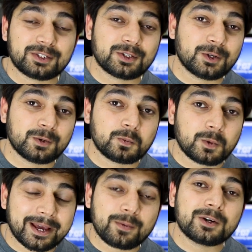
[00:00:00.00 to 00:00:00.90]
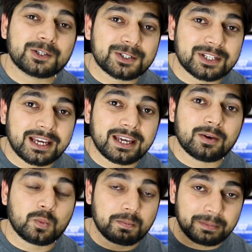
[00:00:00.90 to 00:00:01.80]
So what I want to
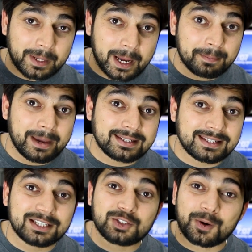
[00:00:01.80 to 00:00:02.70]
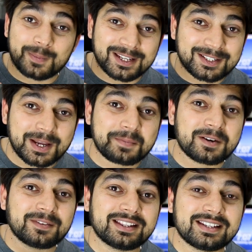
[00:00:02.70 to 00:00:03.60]
say, my message or my
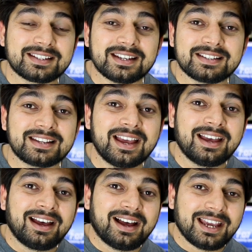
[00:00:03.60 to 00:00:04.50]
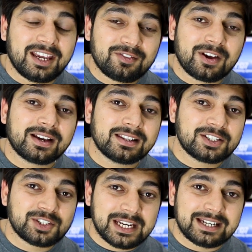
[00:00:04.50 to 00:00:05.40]
summary with this is, if you're
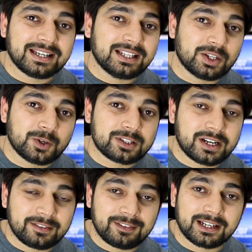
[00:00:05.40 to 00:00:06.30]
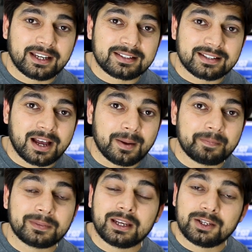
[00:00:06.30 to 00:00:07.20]
gonna cheat in those certificate
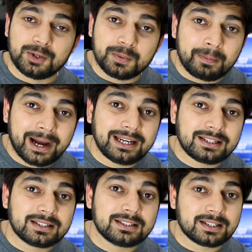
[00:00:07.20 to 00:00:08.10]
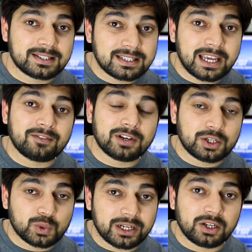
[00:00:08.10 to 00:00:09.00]
exam, you might just save
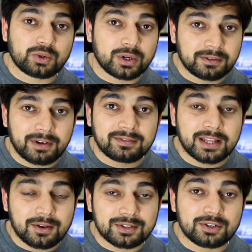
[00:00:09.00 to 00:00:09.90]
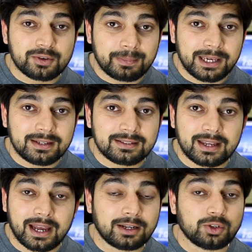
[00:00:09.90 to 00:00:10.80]
a 20 or 25,000 rupees
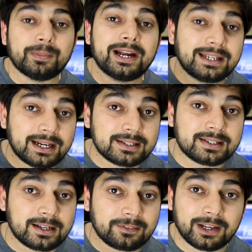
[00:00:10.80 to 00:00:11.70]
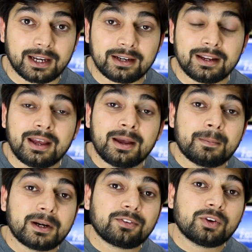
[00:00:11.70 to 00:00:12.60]
and you might get a certificate,
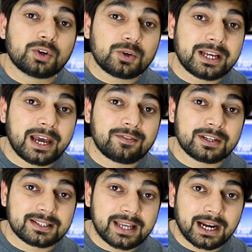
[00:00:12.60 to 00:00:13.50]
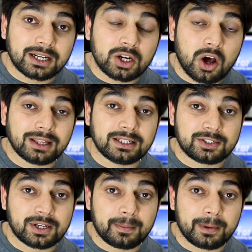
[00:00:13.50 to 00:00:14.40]
but if you don't have exact
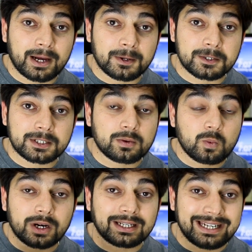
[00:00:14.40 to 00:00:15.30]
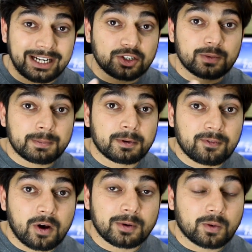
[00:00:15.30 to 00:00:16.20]
knowledge about what needs to be
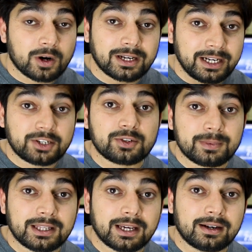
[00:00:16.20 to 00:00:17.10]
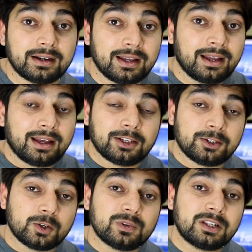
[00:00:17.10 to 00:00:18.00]
performed or what needs to be there,
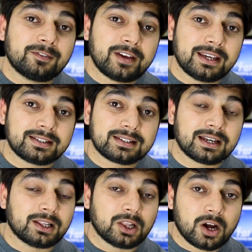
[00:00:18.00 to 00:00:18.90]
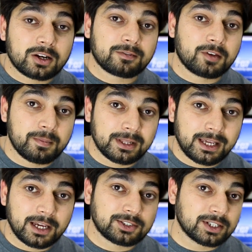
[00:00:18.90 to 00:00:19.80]
you will face a lot of
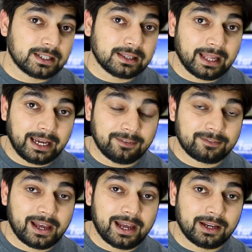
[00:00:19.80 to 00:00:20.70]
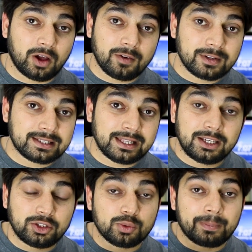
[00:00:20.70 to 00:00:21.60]
humiliation in life and
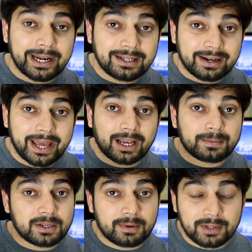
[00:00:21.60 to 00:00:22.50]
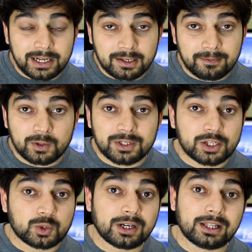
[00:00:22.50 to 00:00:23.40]
obviously you might crack up some of the interviews
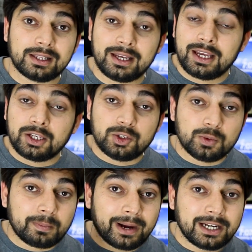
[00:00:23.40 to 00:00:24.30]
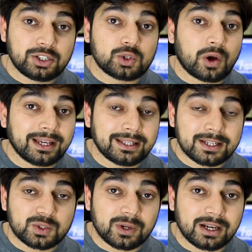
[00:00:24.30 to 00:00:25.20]
as well you might join
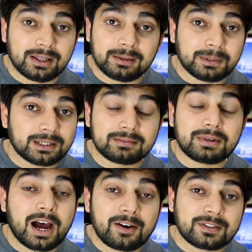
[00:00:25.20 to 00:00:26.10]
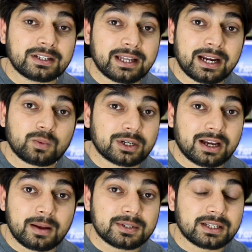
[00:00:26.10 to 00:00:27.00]
as well but after that
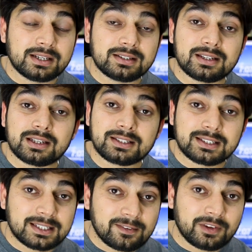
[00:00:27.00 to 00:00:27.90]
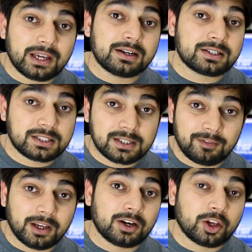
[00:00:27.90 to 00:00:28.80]
what comes is a severe
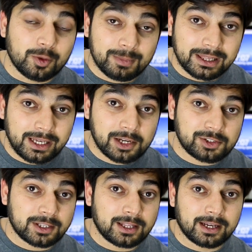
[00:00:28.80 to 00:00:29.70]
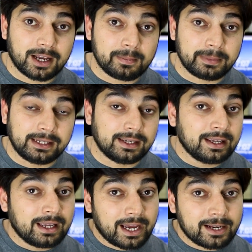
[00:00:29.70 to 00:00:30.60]
severe humiliation in the company
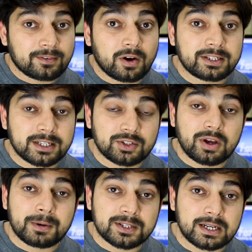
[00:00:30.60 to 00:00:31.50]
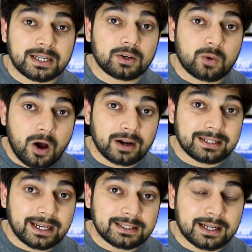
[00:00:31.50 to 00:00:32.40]
and of course since you are presenting
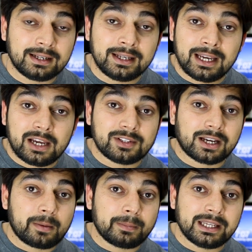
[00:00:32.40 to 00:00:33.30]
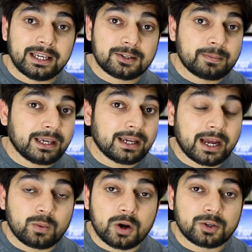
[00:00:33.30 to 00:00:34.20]
wrong data if the company is big
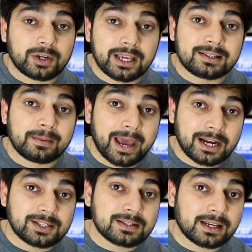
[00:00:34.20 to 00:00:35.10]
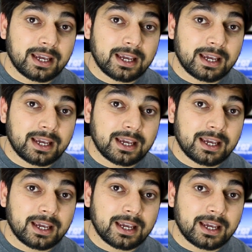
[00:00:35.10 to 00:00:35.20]
and want to take some actions